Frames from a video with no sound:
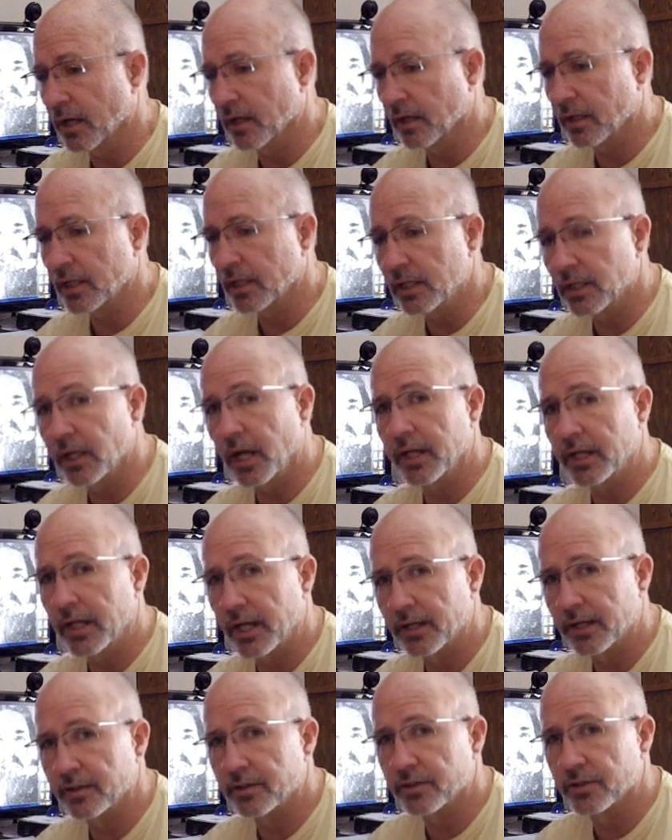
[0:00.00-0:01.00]
uh, he and I
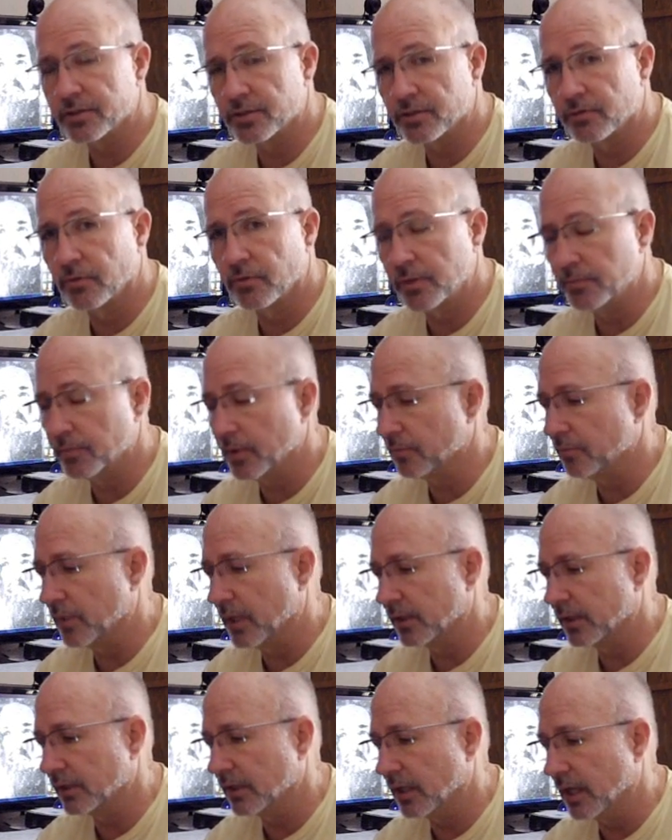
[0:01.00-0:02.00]
had had a disagreement
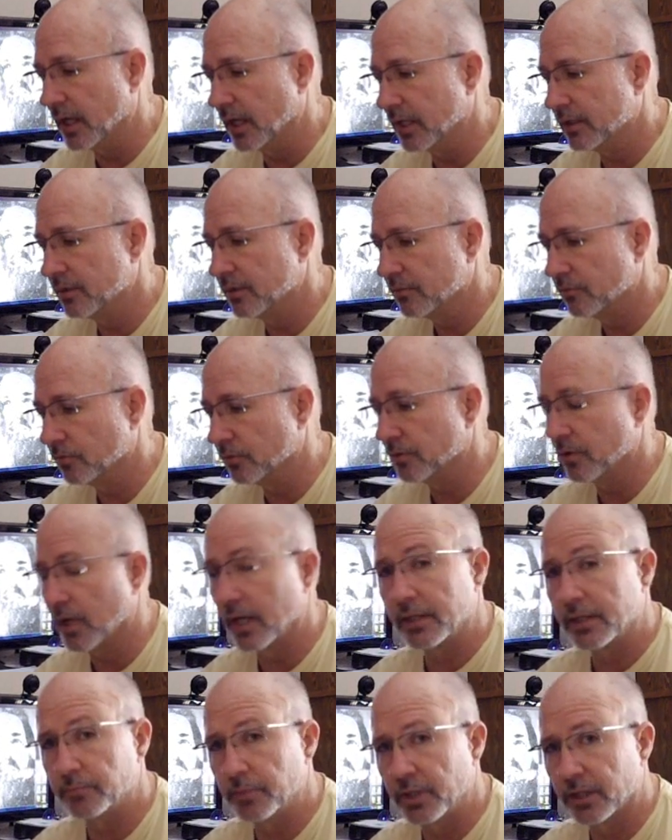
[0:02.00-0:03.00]
about God,
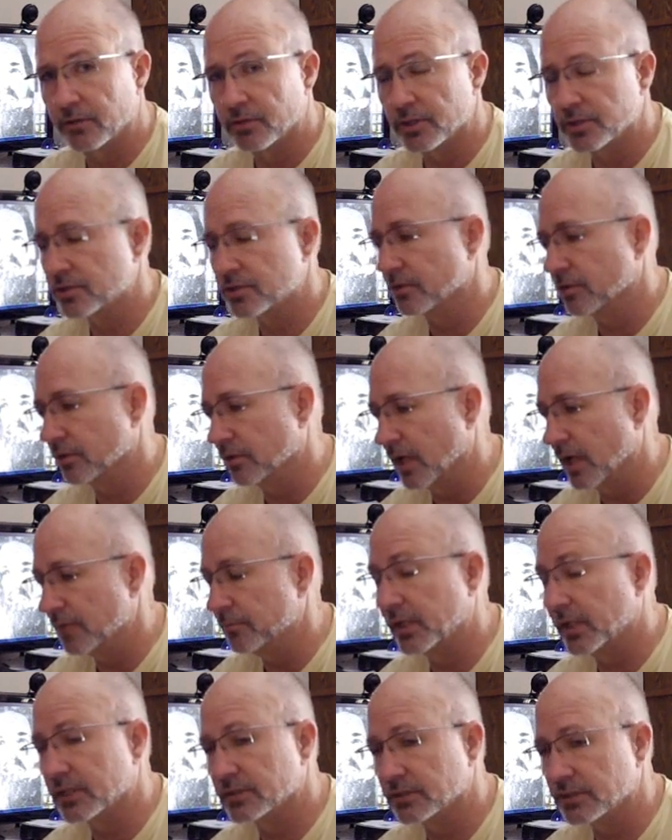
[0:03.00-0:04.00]
whether I could be a Christian or
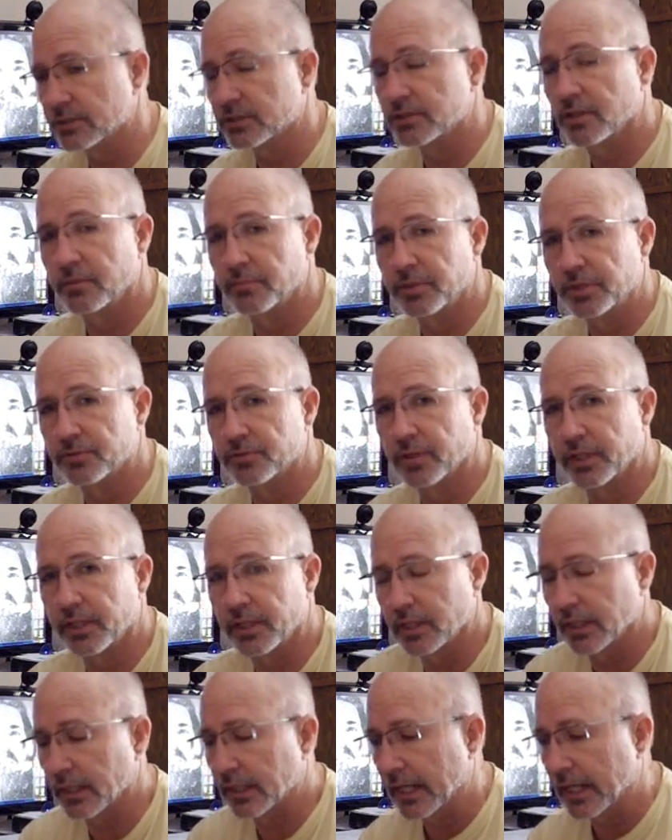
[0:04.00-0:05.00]
not, because he saw me
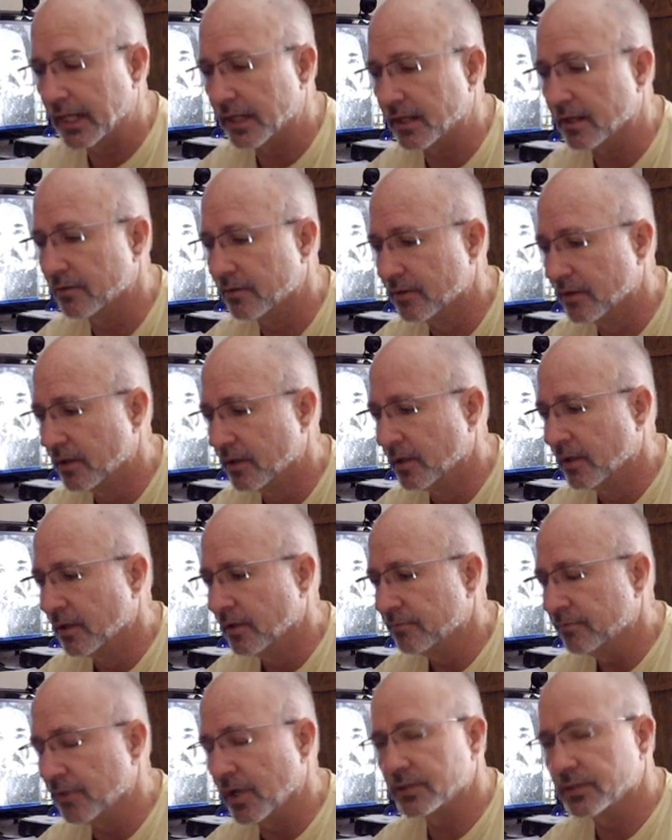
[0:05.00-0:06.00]
drinking a can of
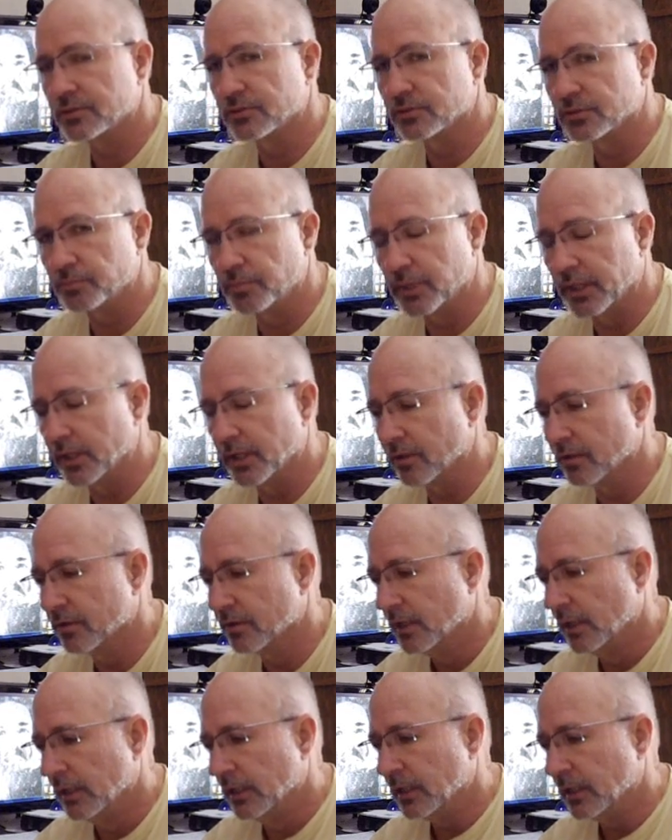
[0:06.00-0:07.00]
Foster's beer.
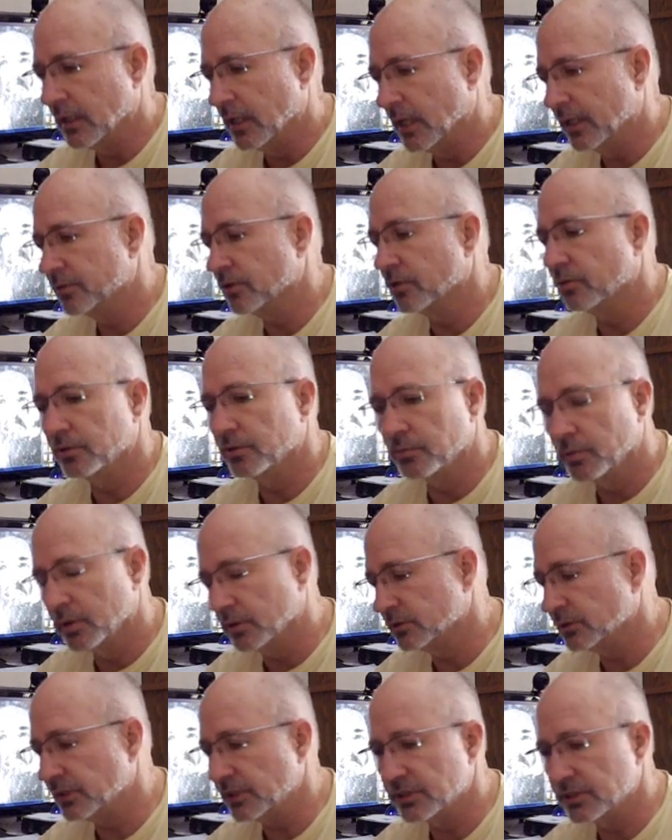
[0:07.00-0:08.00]
And I told him,
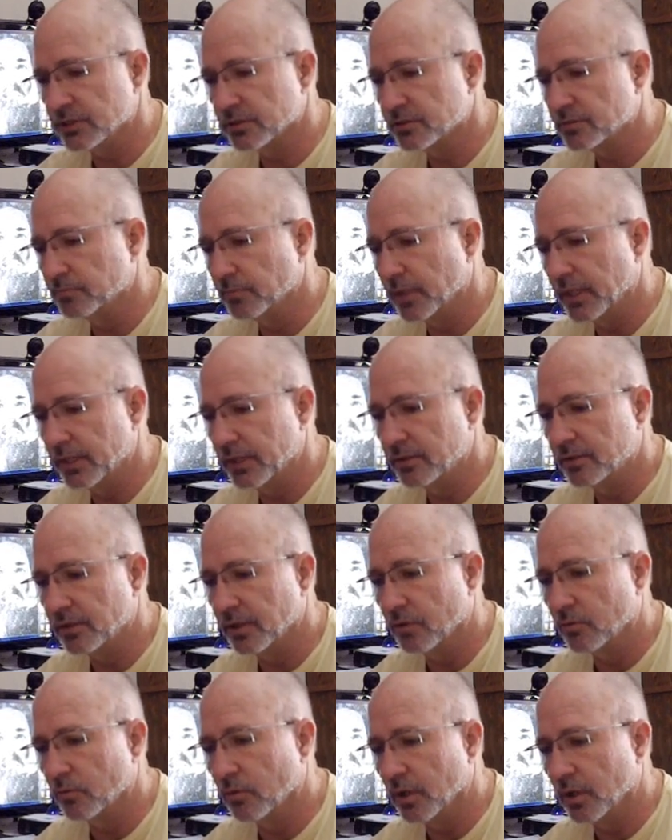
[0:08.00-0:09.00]
well, Jesus made,
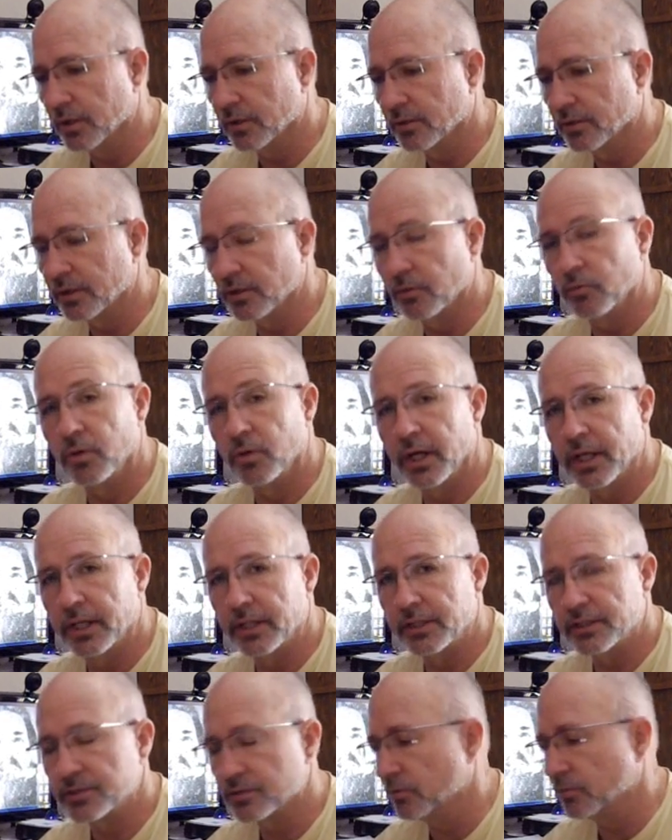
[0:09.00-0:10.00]
you know, water into
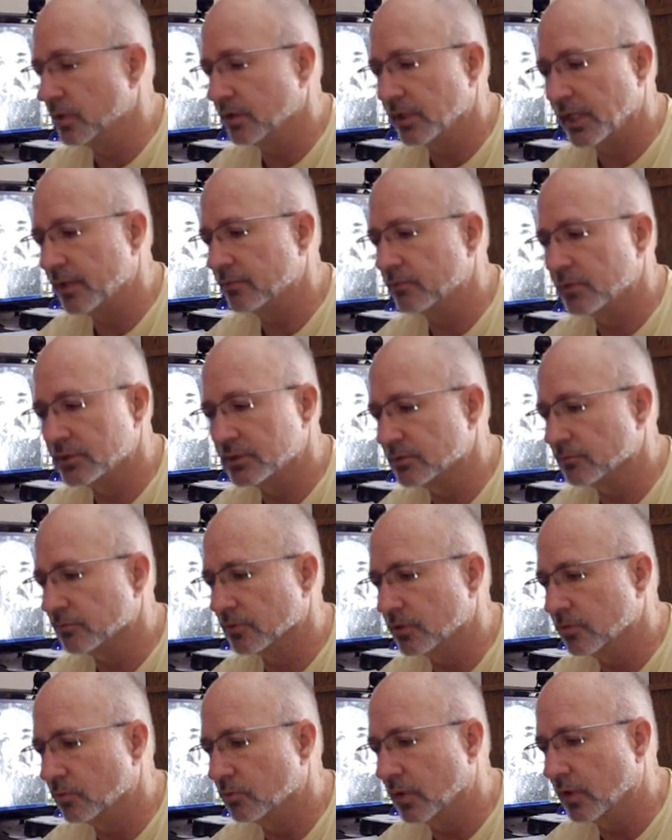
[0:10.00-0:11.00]
wine. And he said, well, that
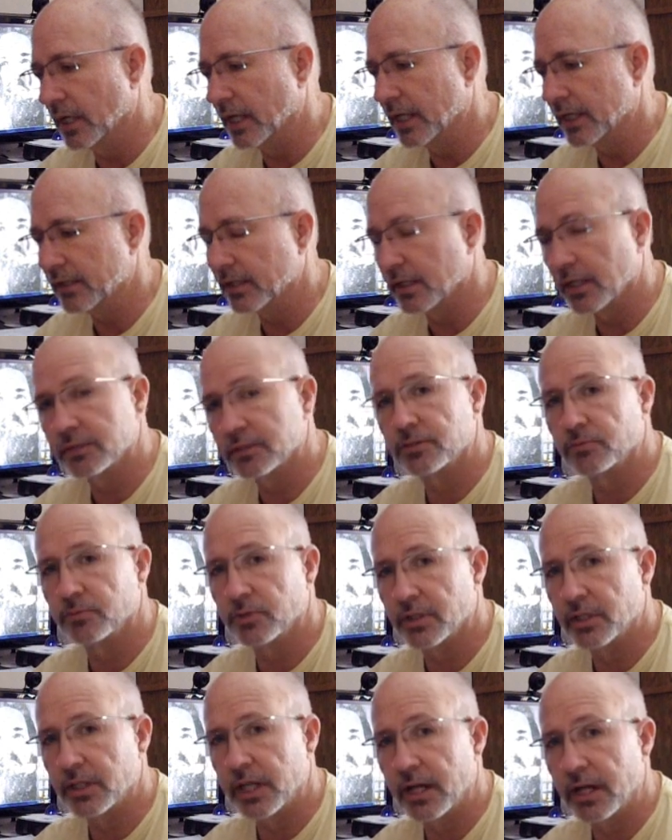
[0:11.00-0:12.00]
wasn't real wine. And I
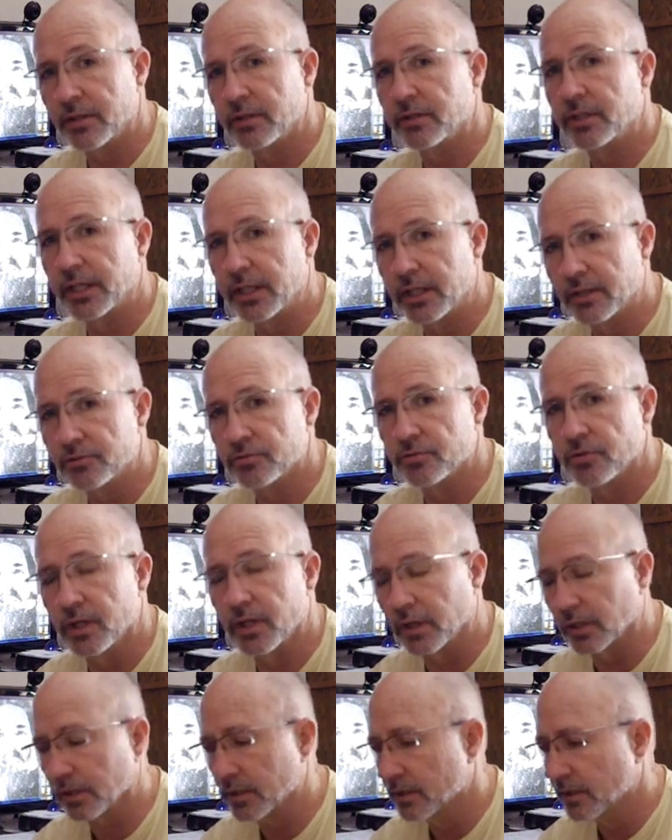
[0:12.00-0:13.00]
said, well, then how did they get
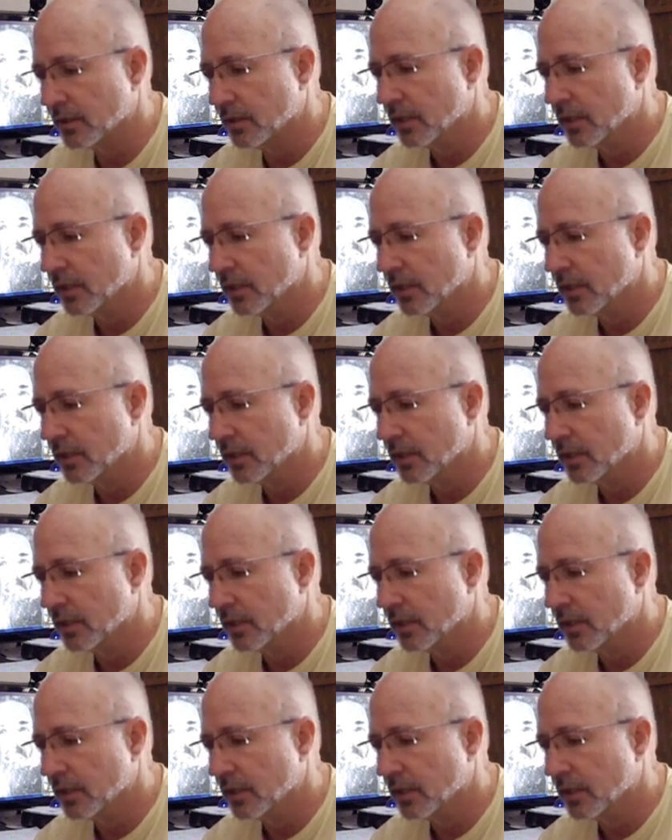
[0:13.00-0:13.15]
drunk?